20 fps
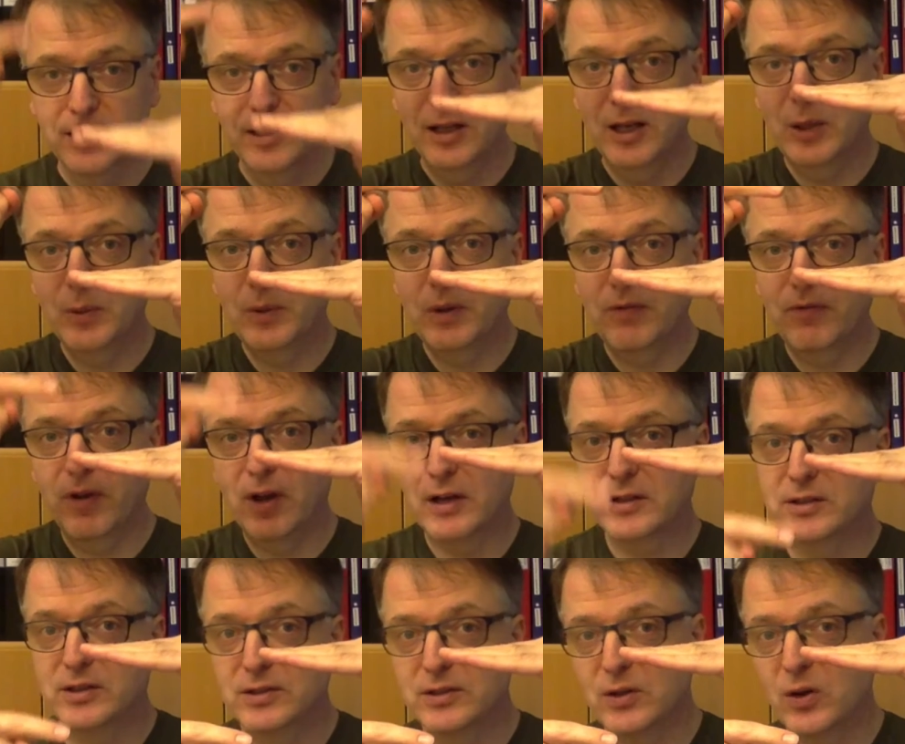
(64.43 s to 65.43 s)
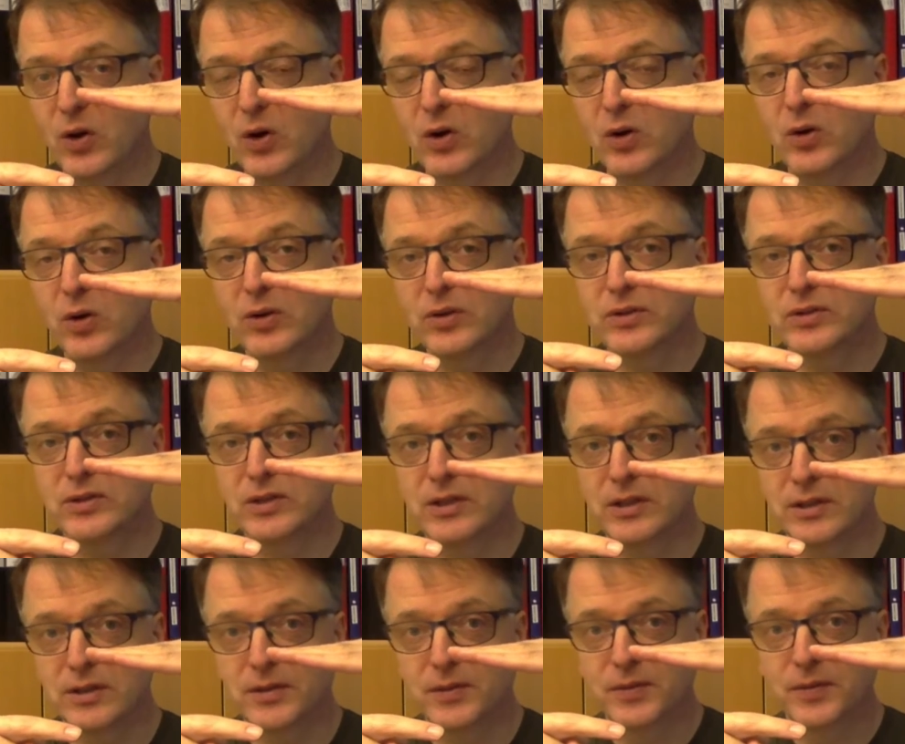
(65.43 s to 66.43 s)
the liquid fluxes are
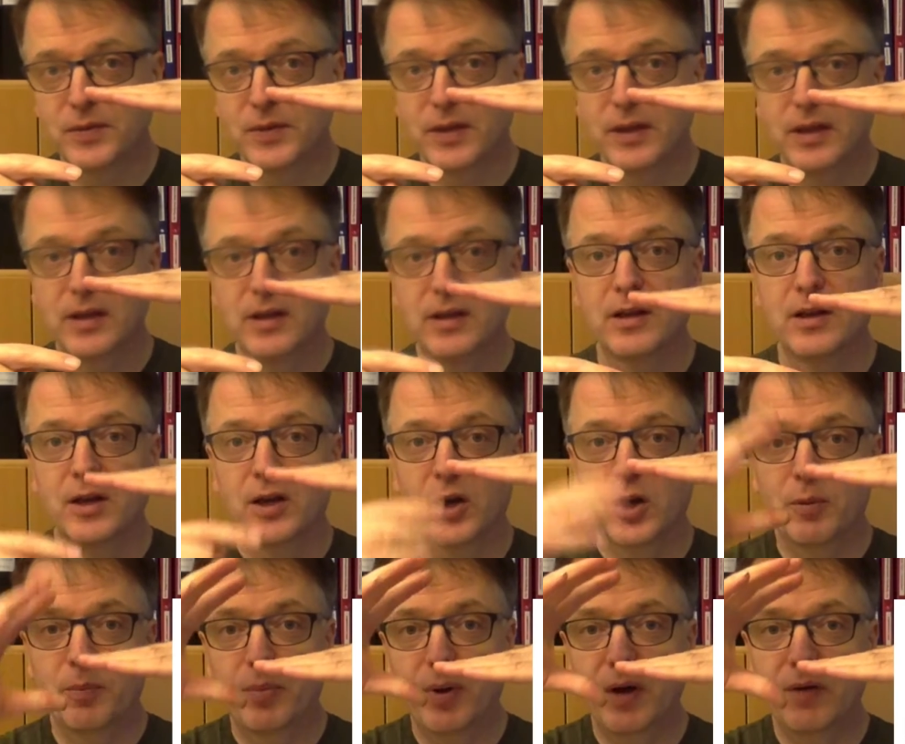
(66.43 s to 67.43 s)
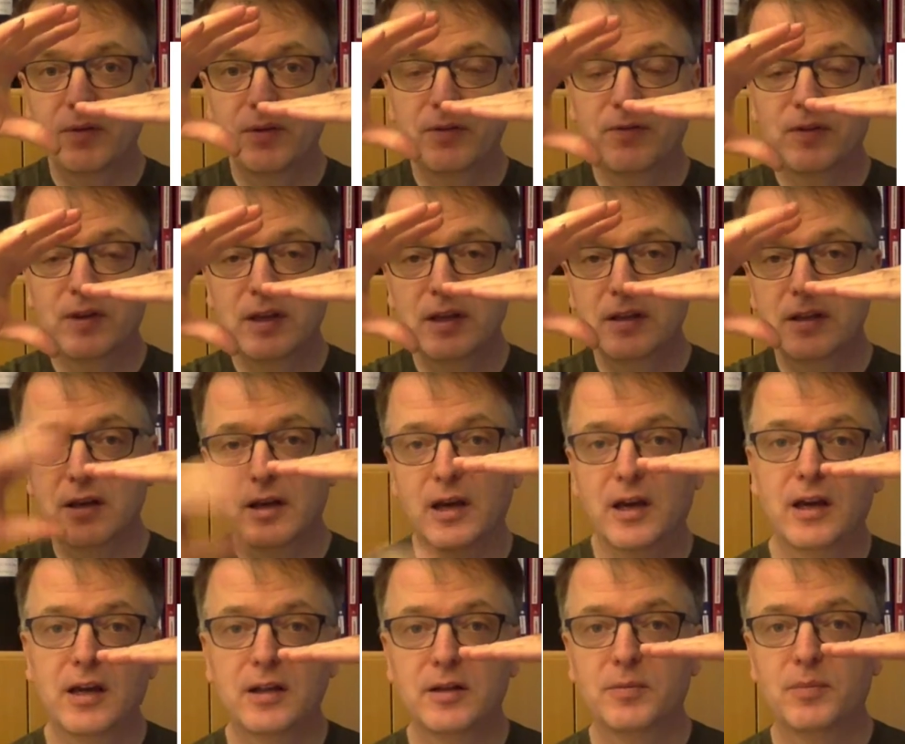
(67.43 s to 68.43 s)
constant above the feed
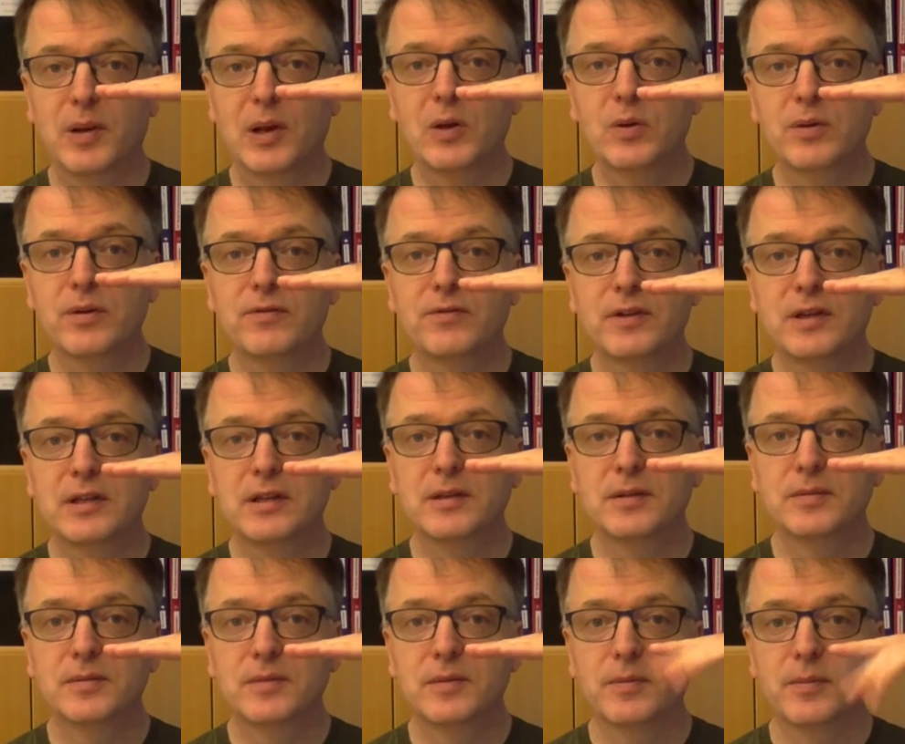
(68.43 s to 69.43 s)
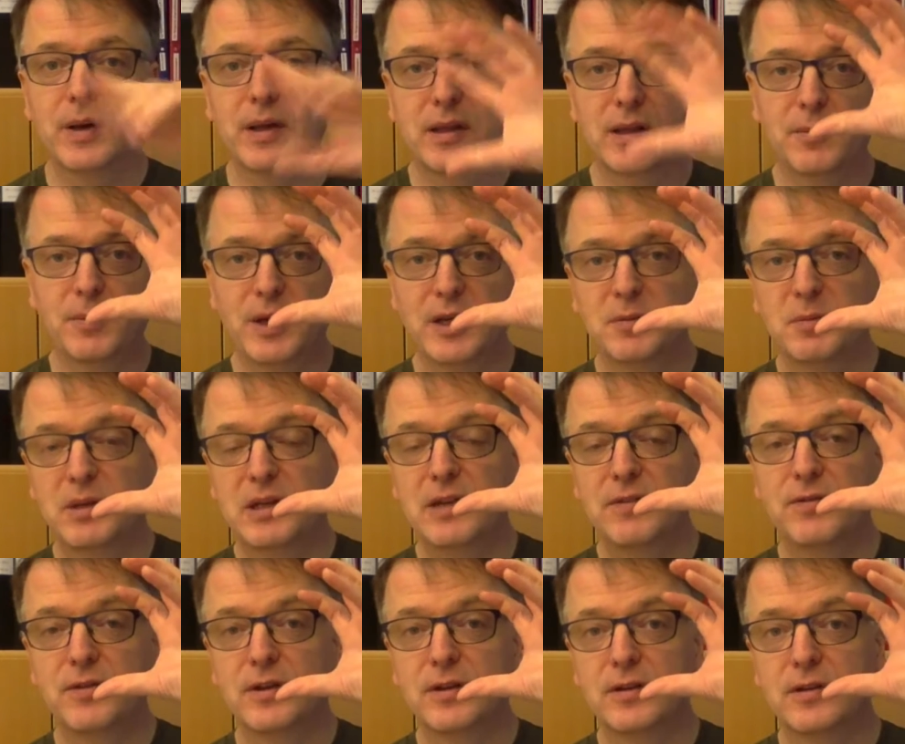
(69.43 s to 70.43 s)
and below the feed, but they might be
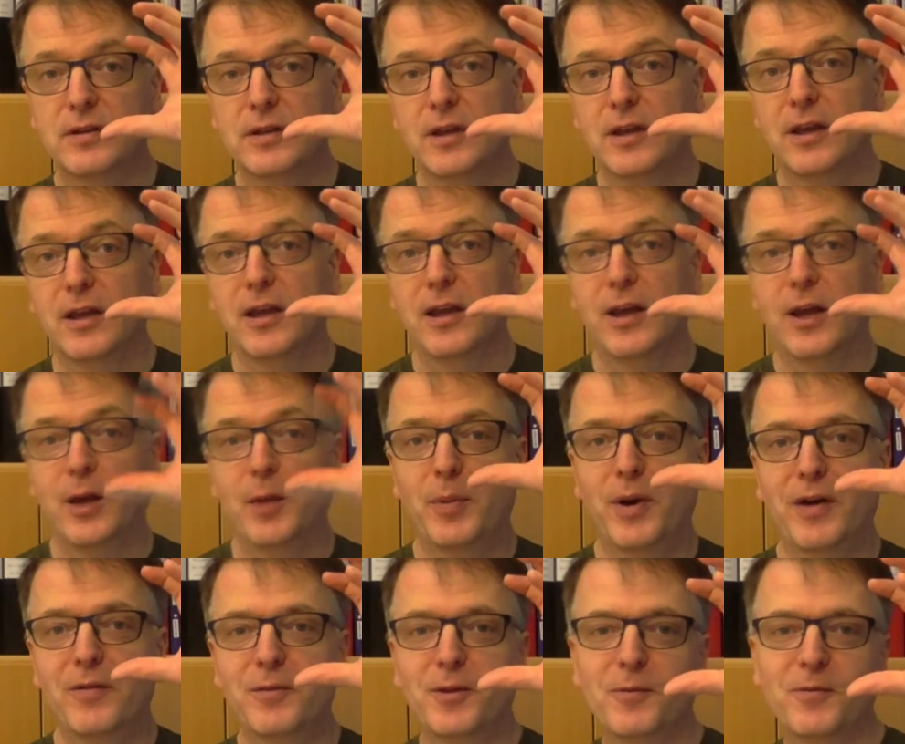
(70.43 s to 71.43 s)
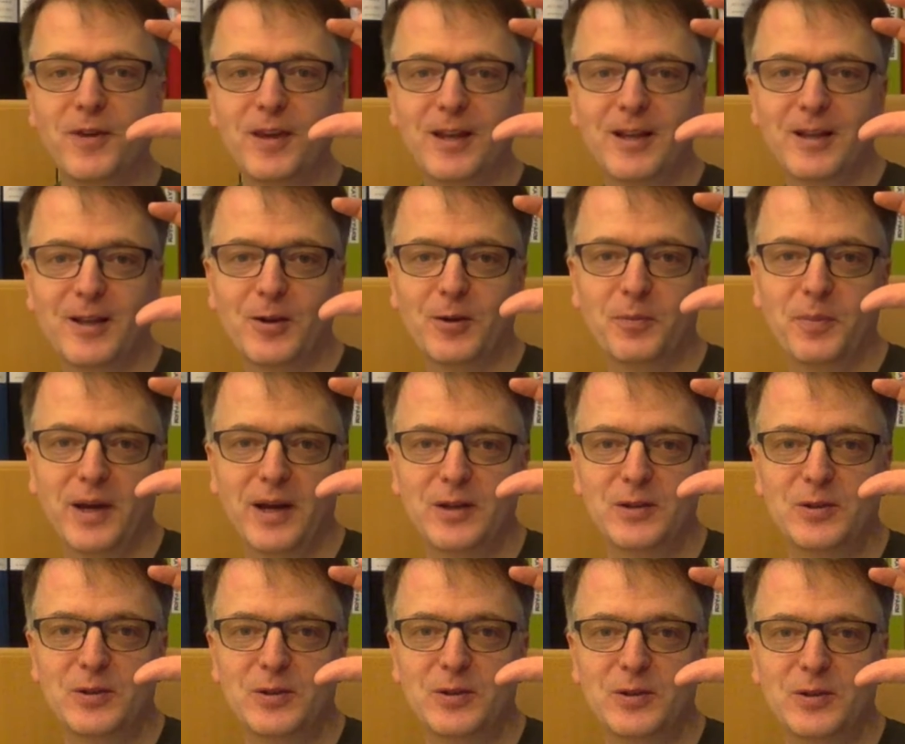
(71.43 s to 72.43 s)
different above the feed compared
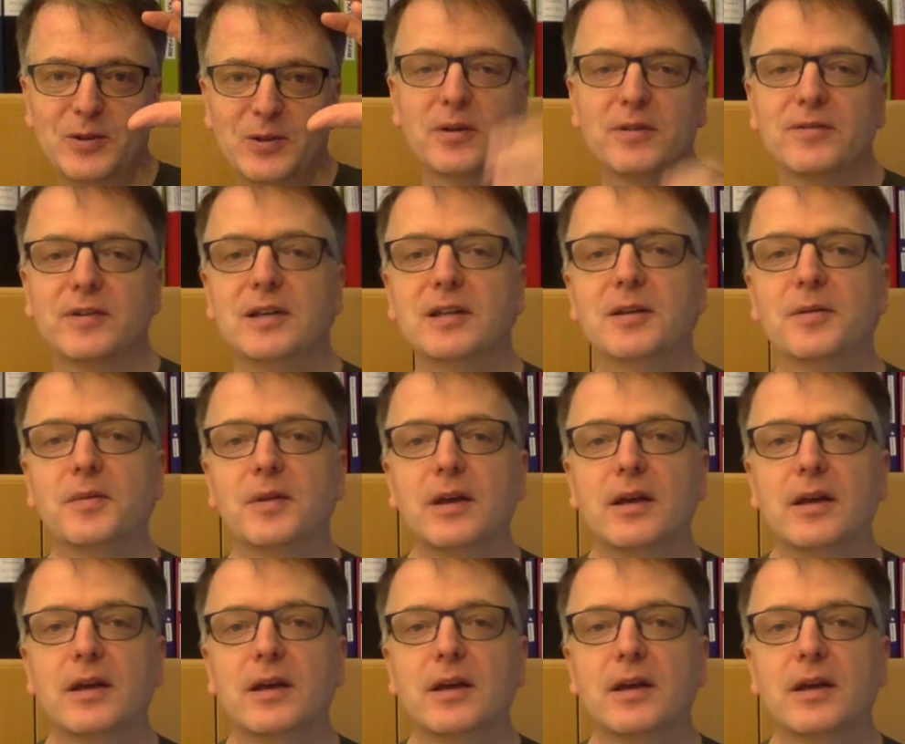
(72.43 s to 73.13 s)
to below the feed.